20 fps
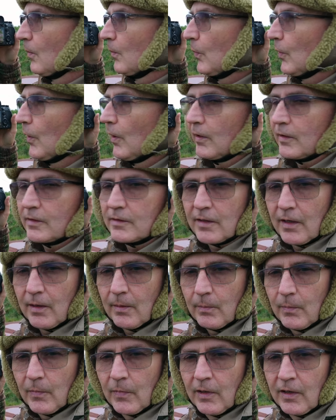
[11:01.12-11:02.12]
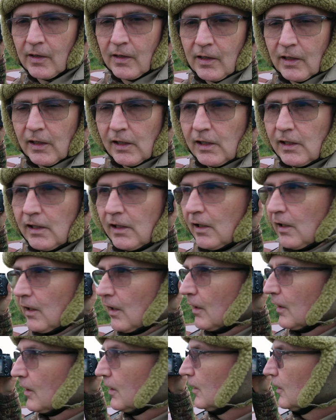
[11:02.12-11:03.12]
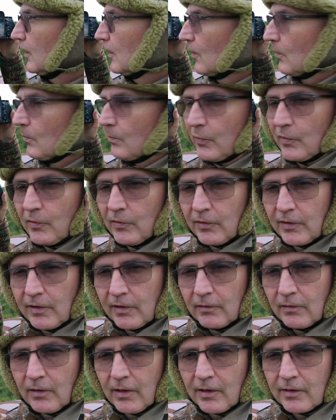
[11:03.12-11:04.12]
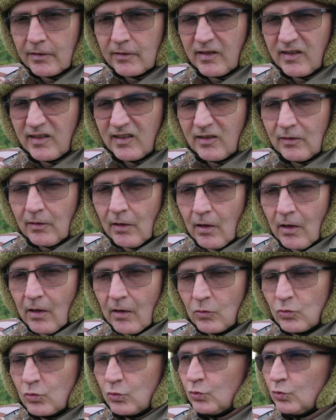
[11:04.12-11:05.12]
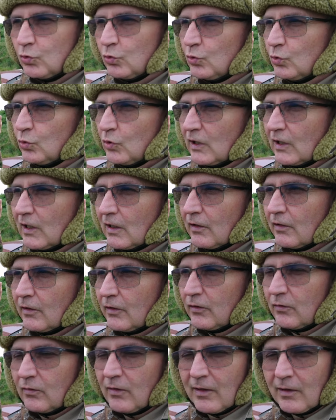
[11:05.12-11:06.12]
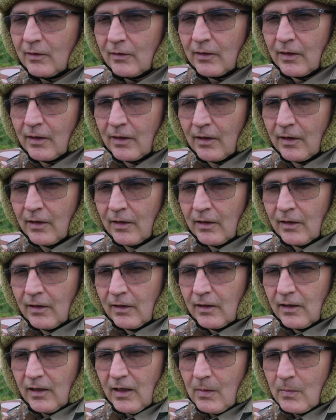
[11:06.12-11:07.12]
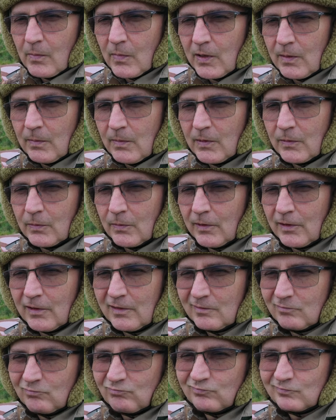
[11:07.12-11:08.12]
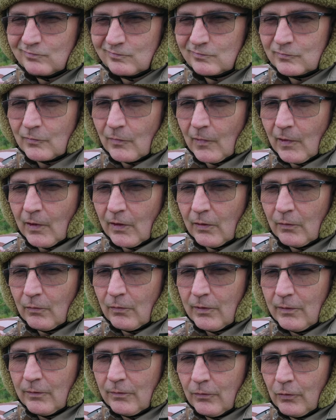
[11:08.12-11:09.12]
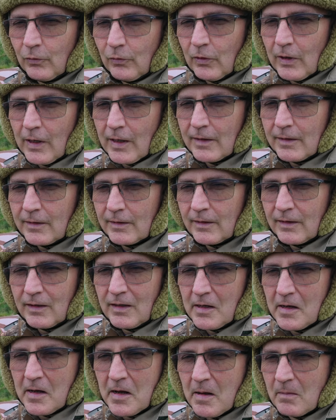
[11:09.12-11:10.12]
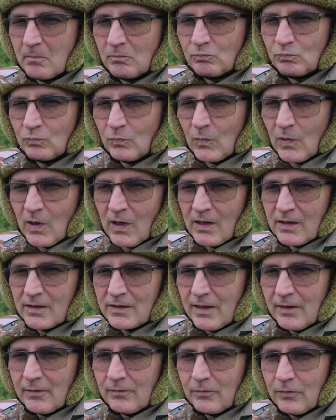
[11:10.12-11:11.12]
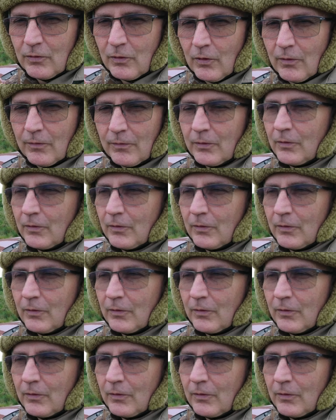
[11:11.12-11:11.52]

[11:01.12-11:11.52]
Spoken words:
But yeah, the barn owl hunts, ooh, it glides around, can be between 3 foot and 10 foot off